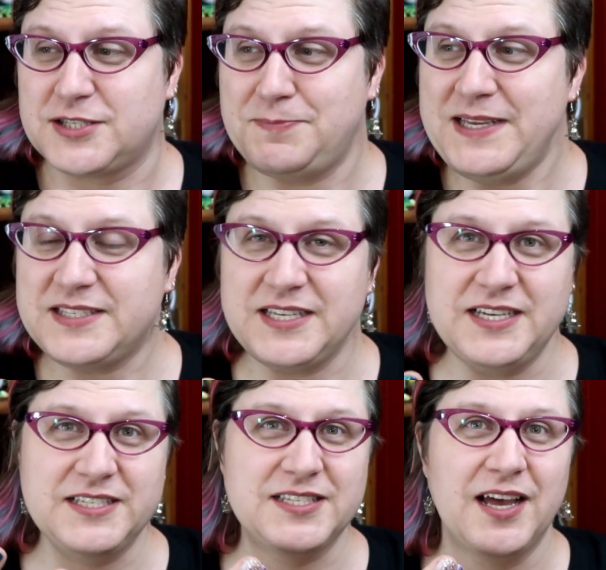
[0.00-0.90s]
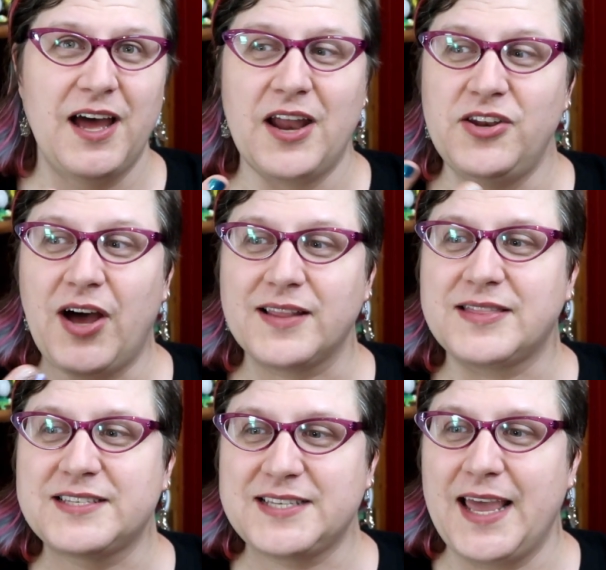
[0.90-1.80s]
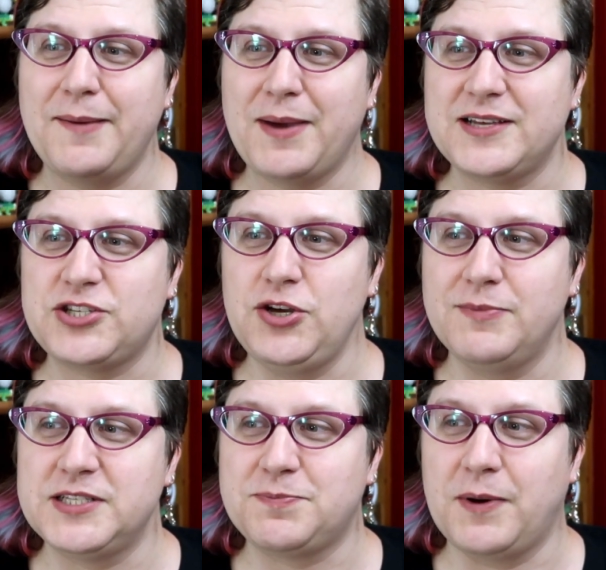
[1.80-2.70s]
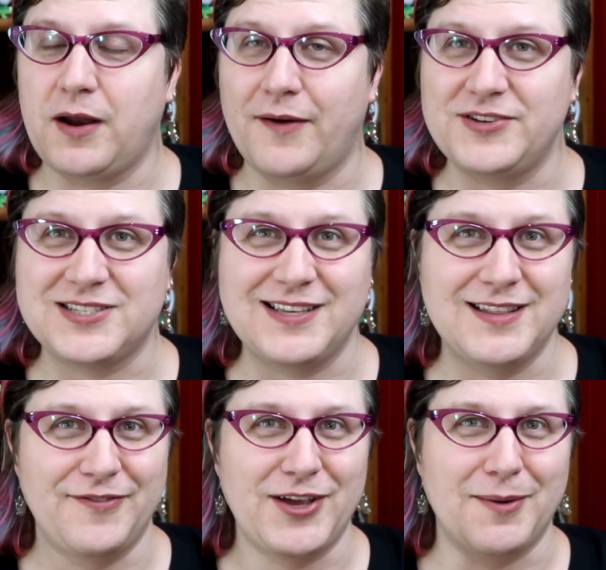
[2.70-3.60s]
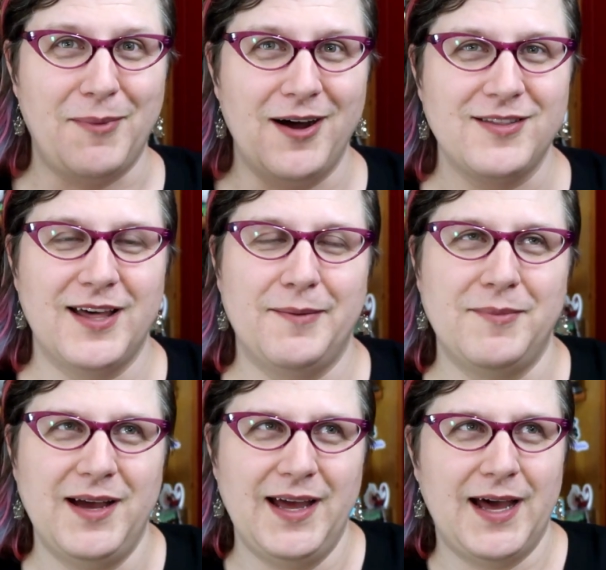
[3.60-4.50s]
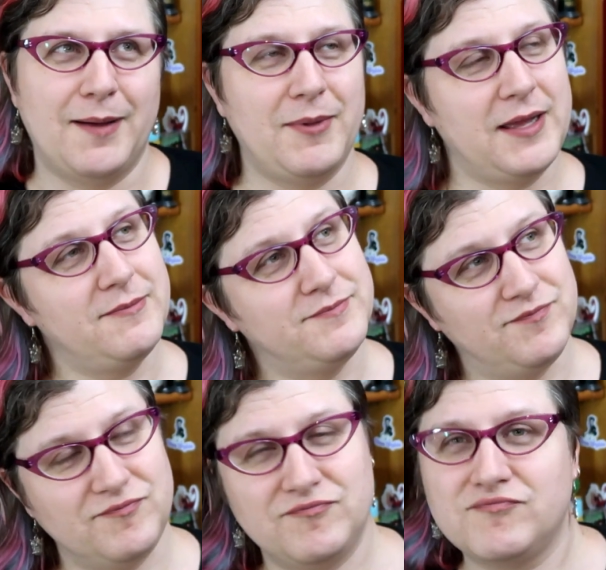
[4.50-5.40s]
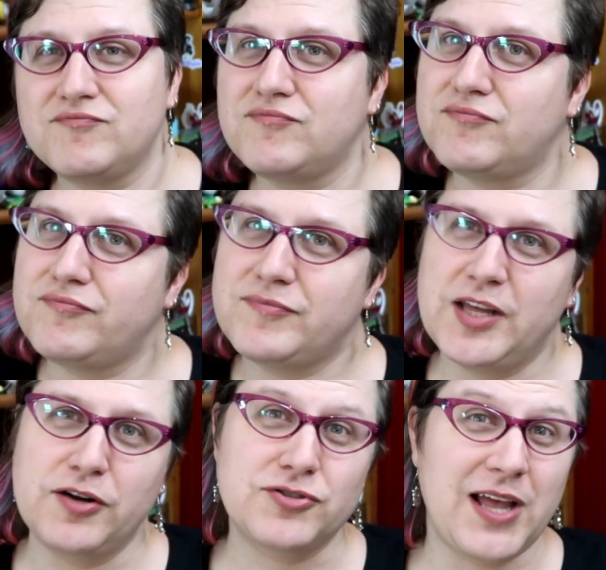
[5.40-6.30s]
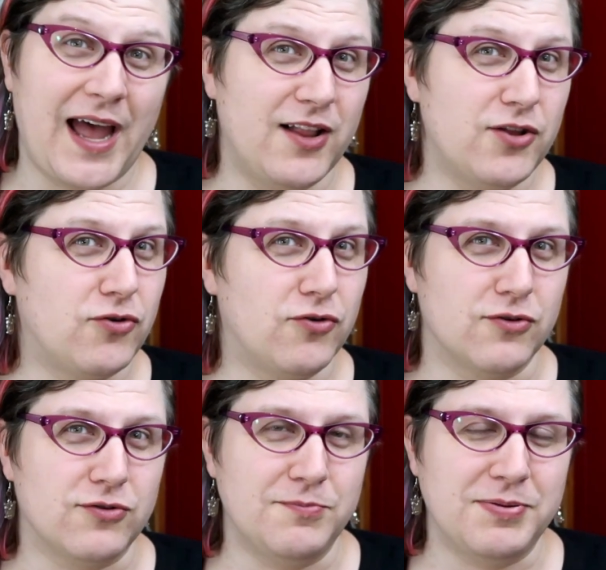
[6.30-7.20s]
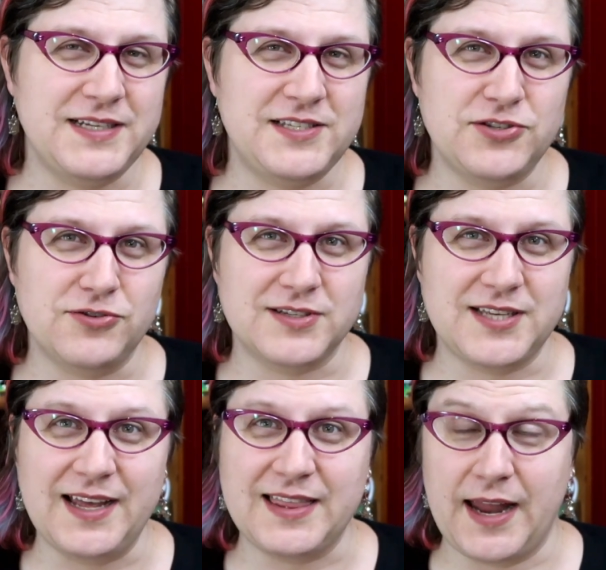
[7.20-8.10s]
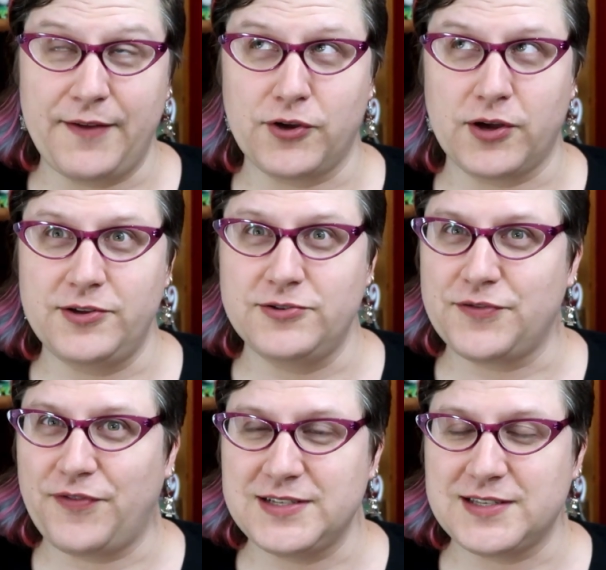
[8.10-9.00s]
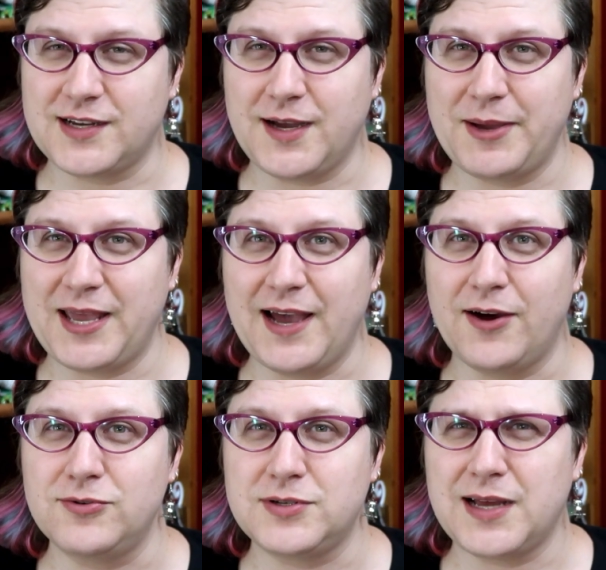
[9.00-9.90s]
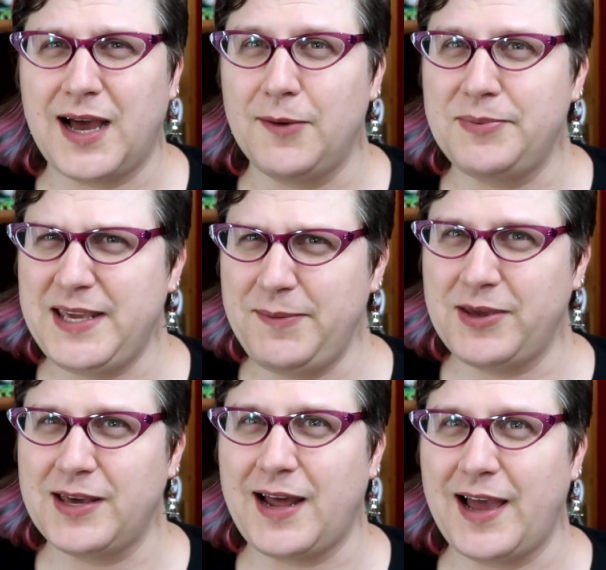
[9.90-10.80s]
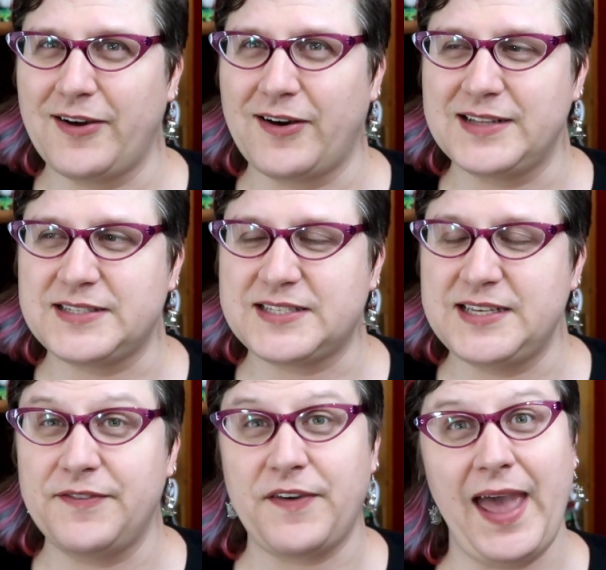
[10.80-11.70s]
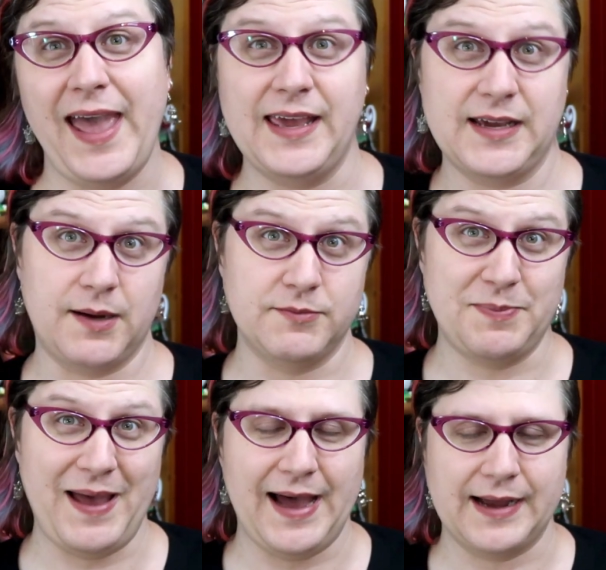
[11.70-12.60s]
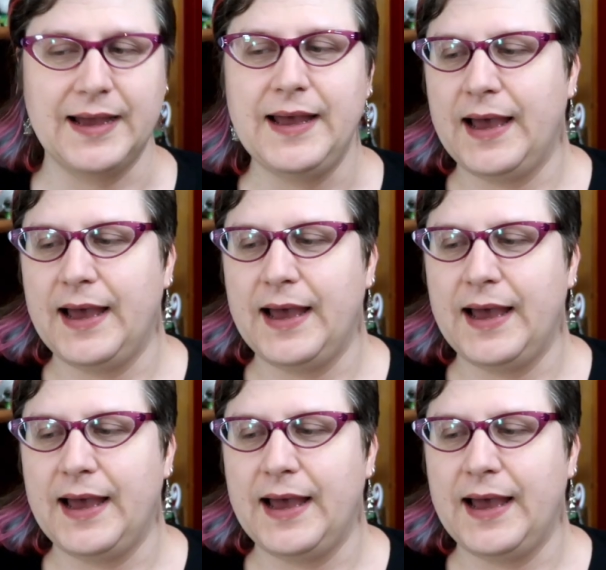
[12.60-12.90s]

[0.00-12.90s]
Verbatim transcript: species not the same as humans, but obviously living among them. I'm like, there's allegorical places you could take that if you're going to use a phrase like coming out. I'll be keeping an eye on it to see if A, it comes back,